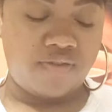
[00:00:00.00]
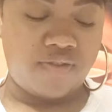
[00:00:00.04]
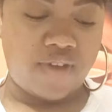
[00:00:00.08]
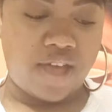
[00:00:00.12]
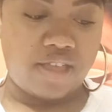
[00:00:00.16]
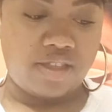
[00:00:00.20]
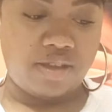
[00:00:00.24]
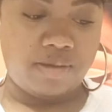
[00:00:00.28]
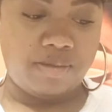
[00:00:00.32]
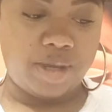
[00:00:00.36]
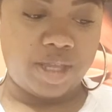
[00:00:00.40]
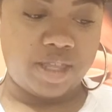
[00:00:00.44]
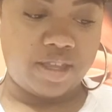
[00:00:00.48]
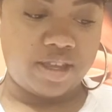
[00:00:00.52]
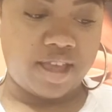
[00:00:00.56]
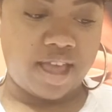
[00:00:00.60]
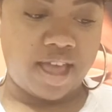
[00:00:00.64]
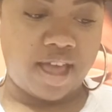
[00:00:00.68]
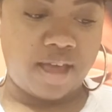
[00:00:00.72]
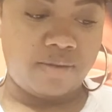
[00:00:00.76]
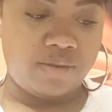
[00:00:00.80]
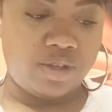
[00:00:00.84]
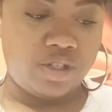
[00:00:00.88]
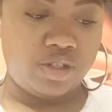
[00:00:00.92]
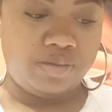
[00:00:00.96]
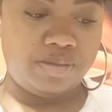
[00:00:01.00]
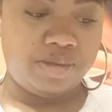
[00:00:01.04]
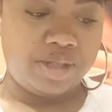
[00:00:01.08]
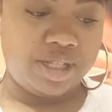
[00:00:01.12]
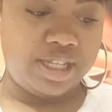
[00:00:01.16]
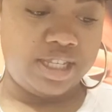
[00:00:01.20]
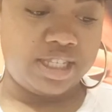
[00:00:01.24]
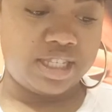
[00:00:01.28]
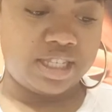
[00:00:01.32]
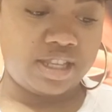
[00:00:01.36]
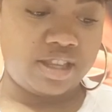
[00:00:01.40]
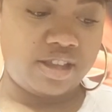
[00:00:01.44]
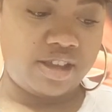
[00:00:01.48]
Father, Mother God, would you
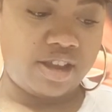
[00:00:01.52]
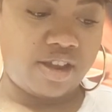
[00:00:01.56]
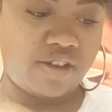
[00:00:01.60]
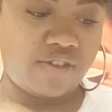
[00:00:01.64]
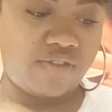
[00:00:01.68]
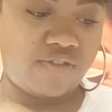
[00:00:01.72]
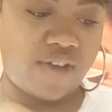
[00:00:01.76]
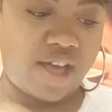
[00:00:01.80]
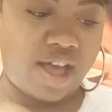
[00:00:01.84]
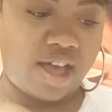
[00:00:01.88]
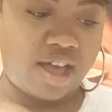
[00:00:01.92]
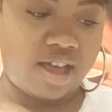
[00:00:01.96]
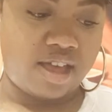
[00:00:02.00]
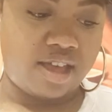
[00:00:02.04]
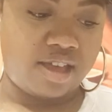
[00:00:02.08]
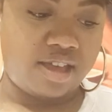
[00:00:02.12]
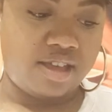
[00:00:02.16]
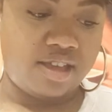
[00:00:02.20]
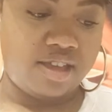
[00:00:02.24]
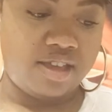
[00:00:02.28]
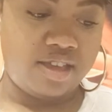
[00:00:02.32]
please clarify